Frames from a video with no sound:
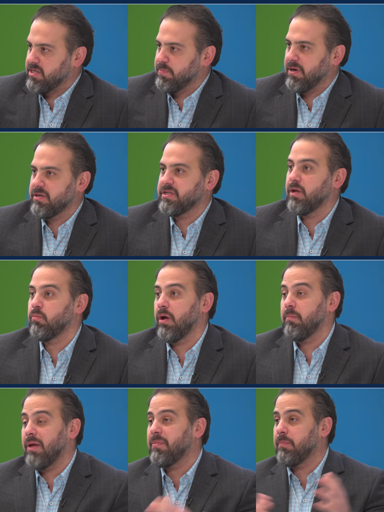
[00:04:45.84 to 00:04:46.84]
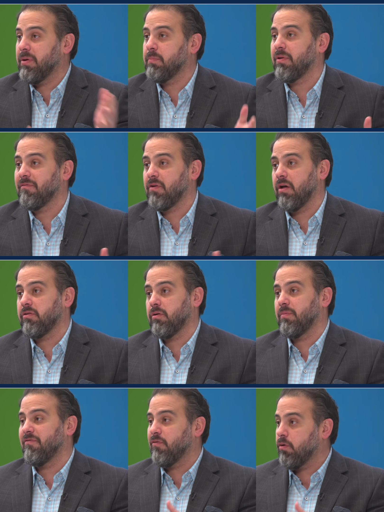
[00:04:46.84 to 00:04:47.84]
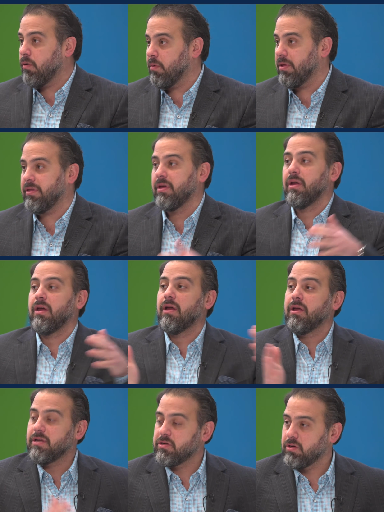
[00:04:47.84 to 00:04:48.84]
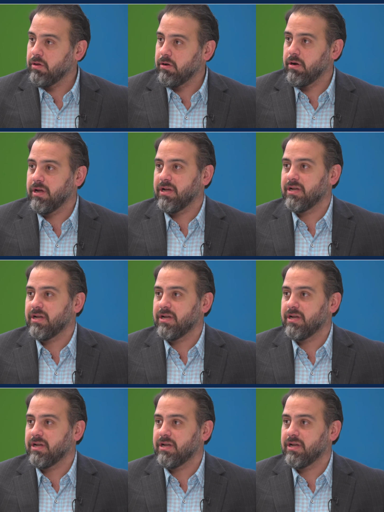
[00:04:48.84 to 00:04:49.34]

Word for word: experience than what maybe people have gone through before with digital learning